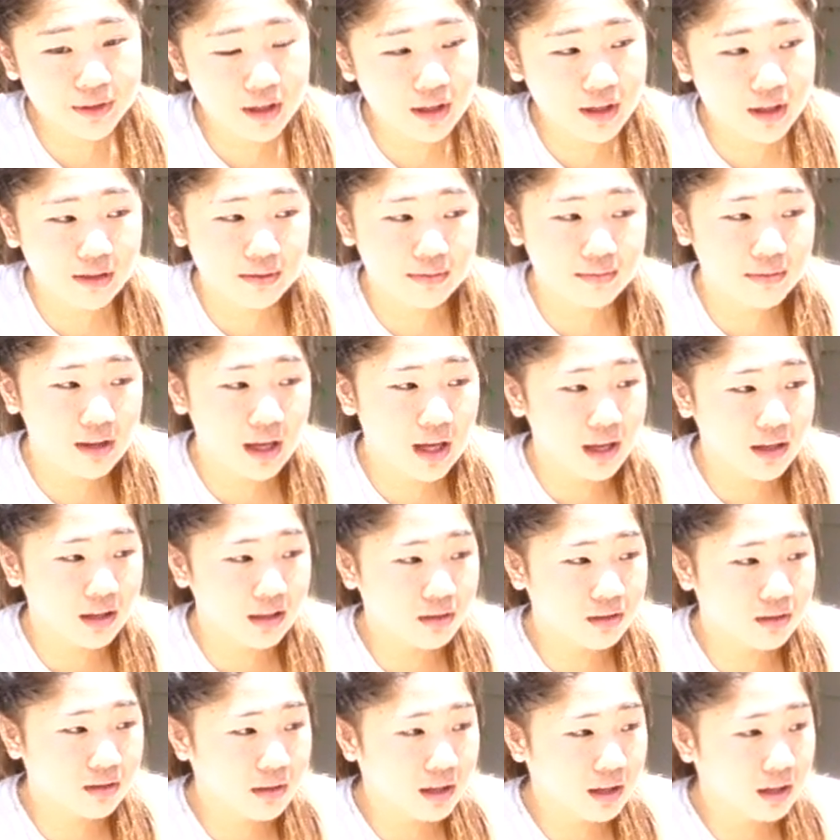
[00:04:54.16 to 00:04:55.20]
that
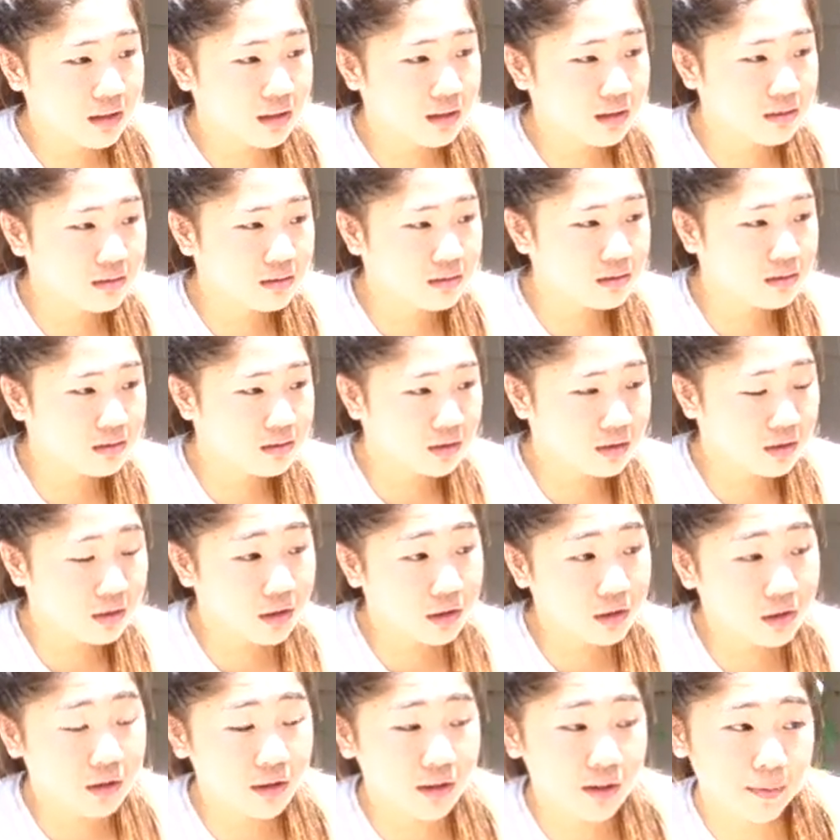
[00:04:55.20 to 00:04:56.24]
you can
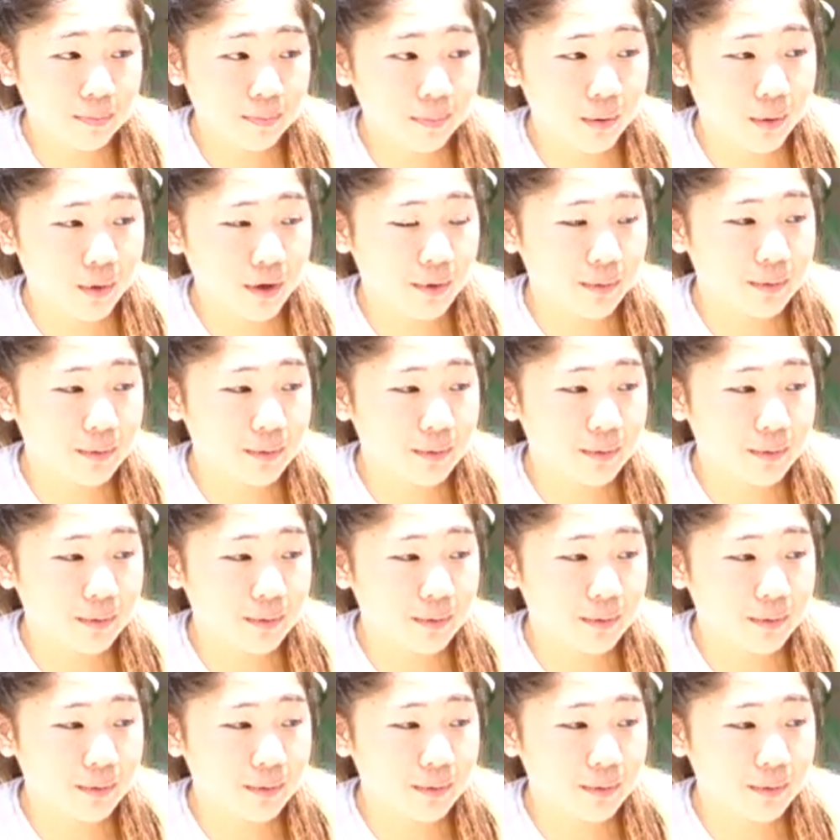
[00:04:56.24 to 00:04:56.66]
look up or